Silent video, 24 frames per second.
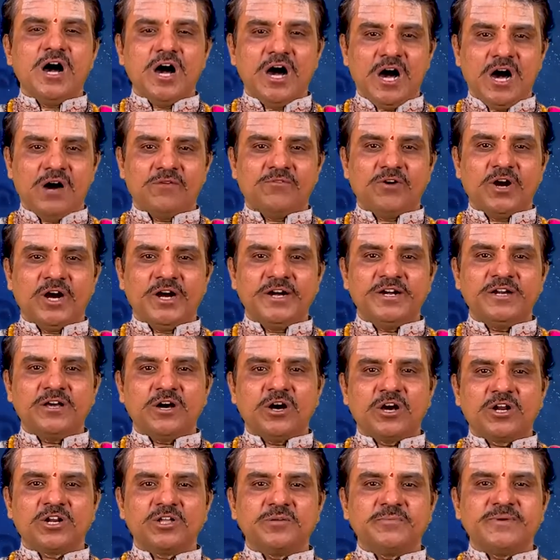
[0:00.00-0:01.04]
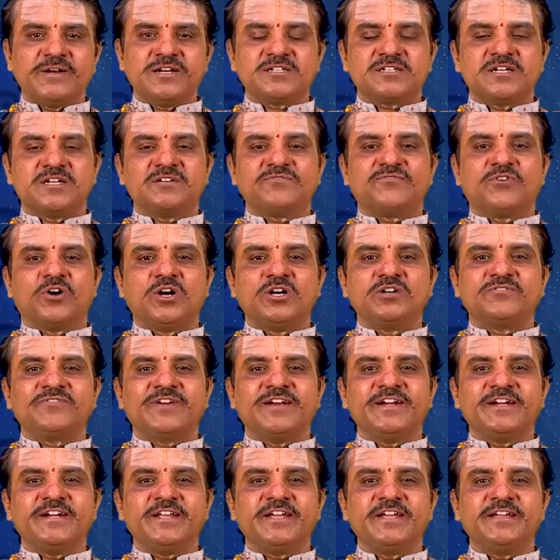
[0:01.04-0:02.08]
Avoid arguments and fault
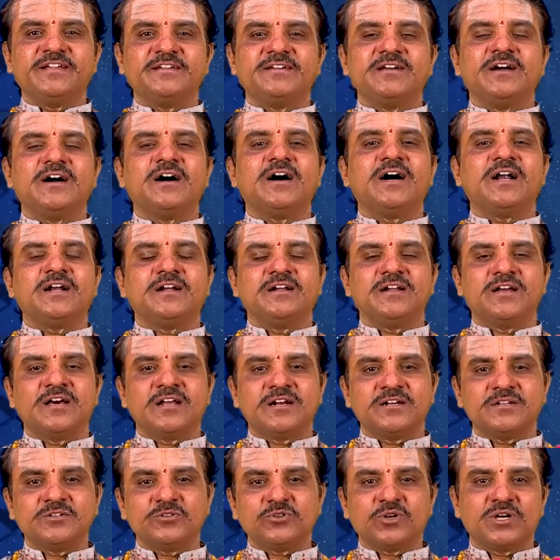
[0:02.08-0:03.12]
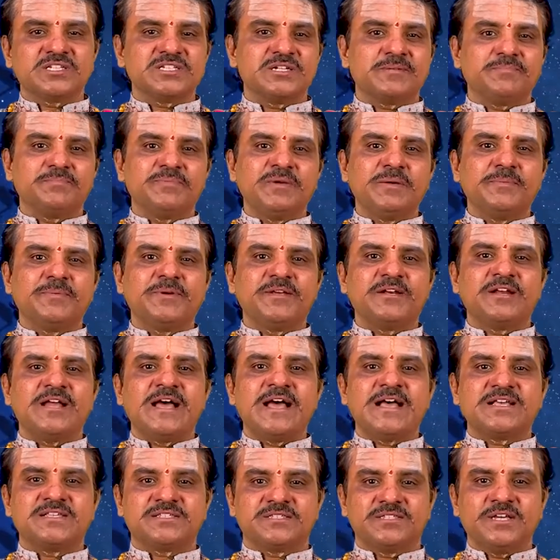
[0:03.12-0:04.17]
finding and learn to accept people
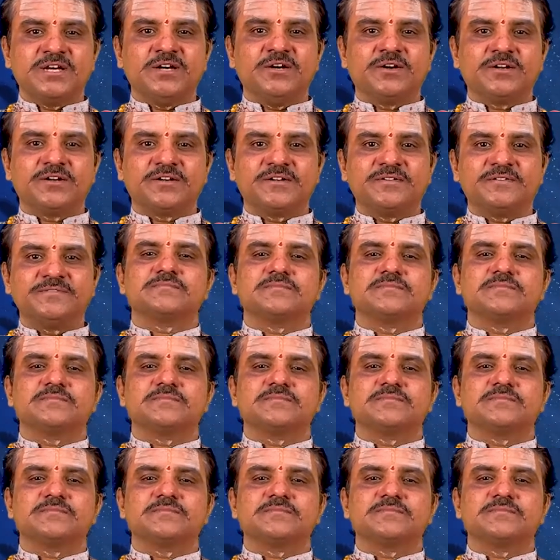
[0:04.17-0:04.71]
as they are.